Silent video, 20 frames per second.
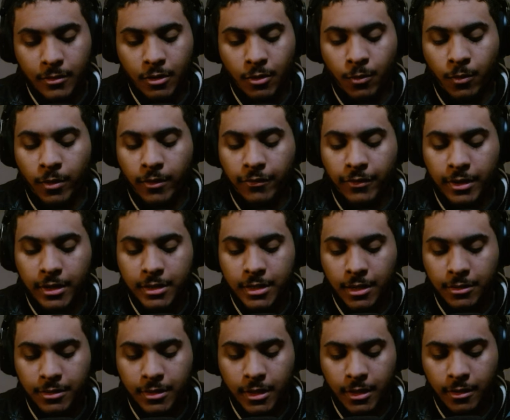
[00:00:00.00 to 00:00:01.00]
When we finish
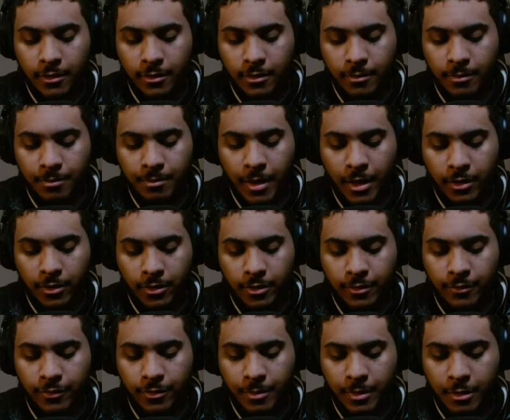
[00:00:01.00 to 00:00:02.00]
up the Battle
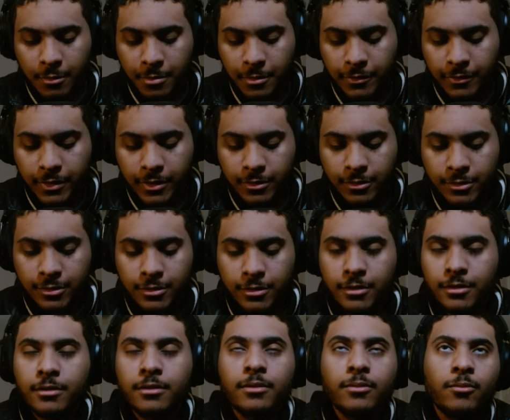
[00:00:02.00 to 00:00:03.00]
Hardened Formidable Foes,
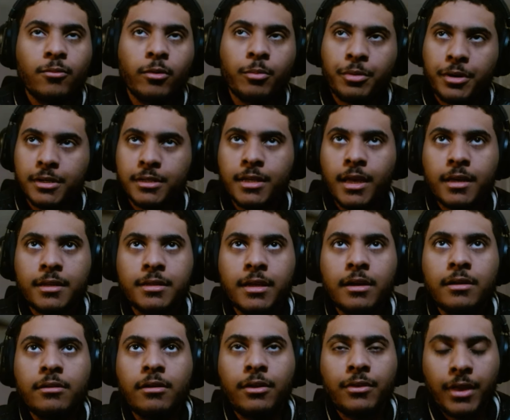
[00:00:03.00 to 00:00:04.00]
we'll bring
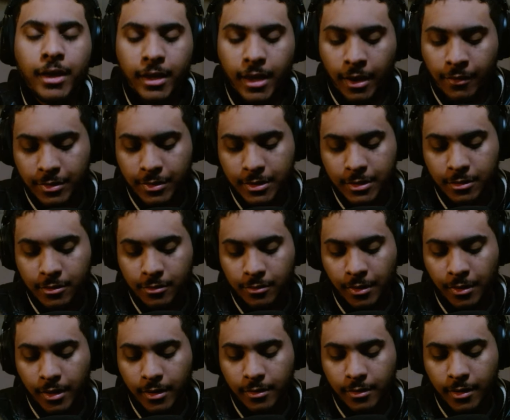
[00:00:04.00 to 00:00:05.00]
TEQ on like every single
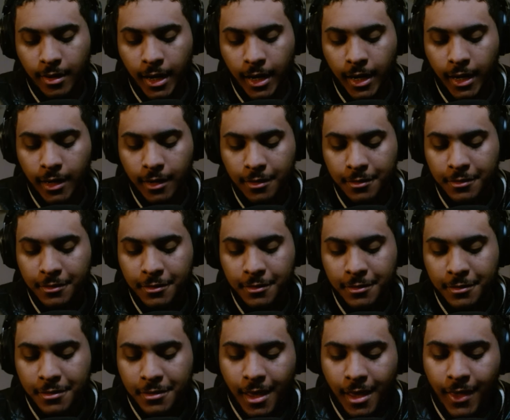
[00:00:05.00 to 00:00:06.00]
run. Alright.
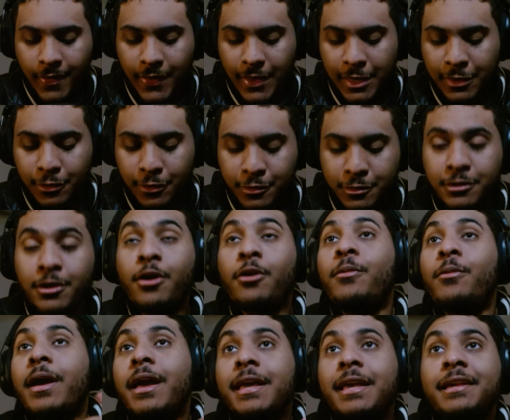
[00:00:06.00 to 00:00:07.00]
And there's no
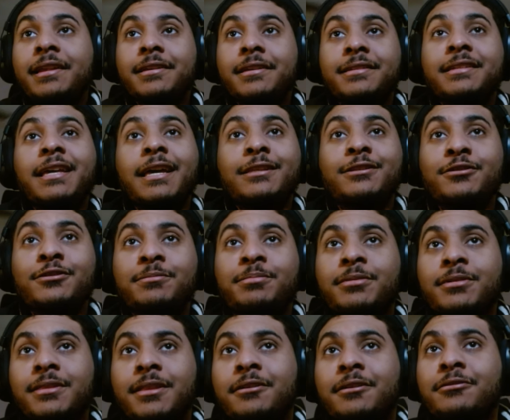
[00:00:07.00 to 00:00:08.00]
way he doesn't get
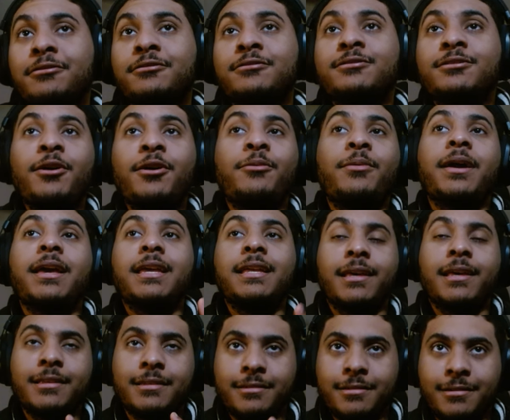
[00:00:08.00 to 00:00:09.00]
super there. There's no way he
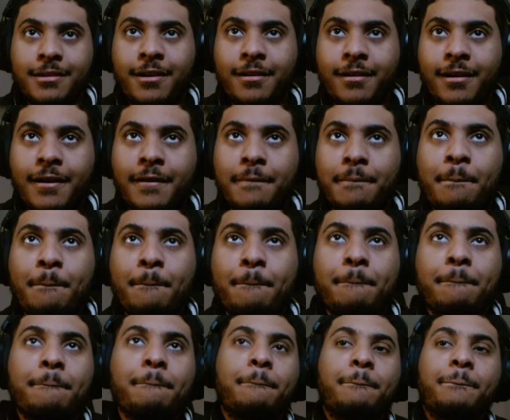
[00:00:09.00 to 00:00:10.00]
doesn't. Alright.
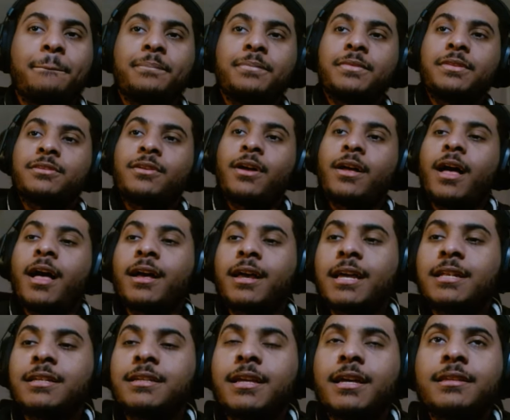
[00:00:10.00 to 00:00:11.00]
I'll
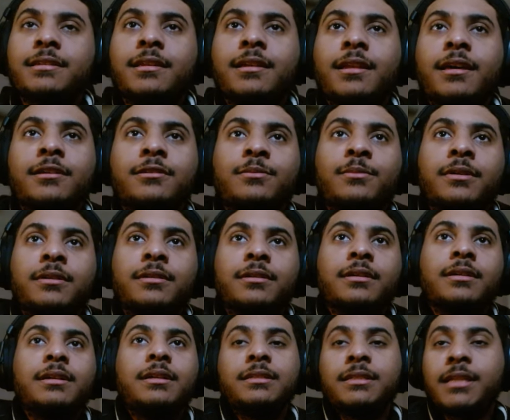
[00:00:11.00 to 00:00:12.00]
catch you guys in the next one.
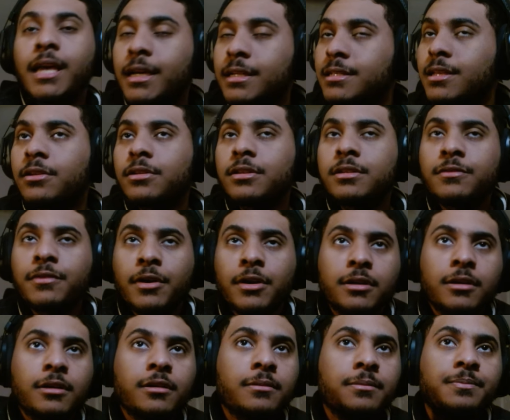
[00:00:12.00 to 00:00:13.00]
TEQ, he's very
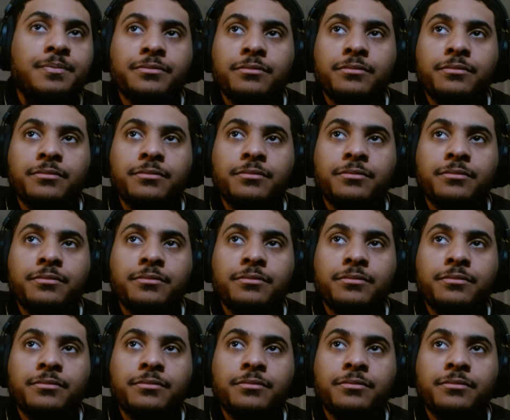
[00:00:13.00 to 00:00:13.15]
good.